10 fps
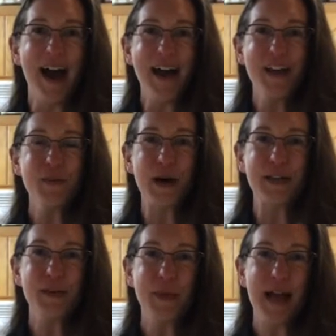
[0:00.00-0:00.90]
Hi,
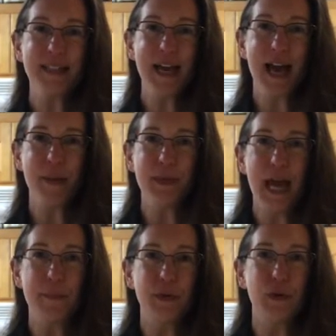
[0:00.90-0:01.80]
welcome back to Happy
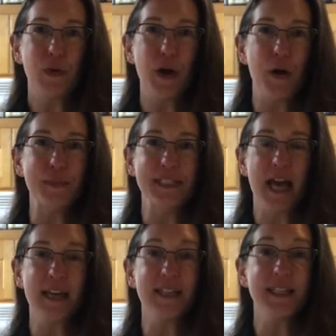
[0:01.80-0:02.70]
Apple Core
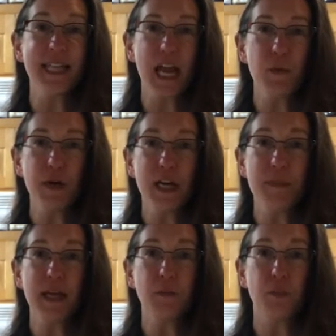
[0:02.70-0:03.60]
Homestead. Today we're going to
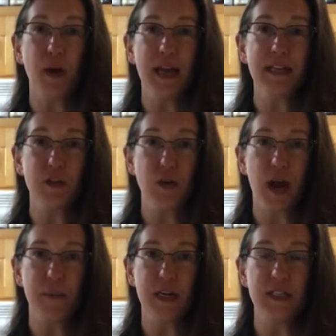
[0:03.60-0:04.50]
make brandied
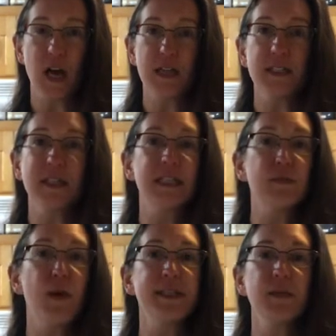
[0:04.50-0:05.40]
cranberry sauce. This
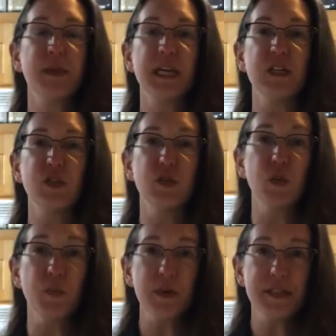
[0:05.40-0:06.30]
recipe is
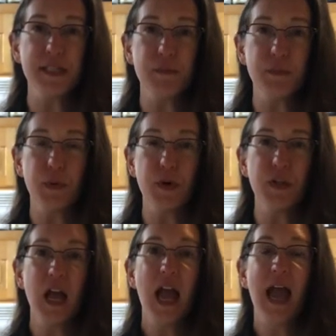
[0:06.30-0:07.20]
super simple
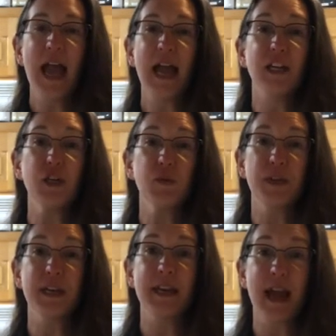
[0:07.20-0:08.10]
and you will
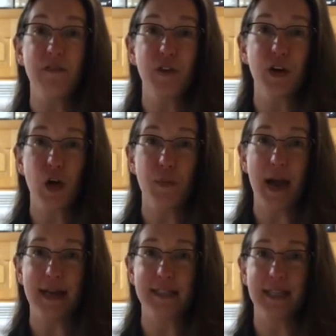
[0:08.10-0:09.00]
never go
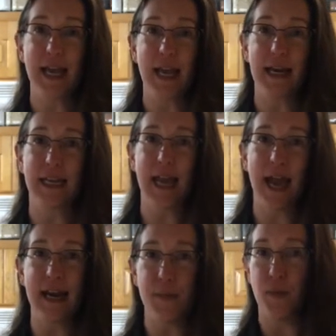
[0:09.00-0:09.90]
back to canned
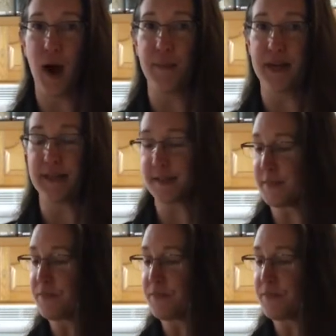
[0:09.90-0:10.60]
again, I promise.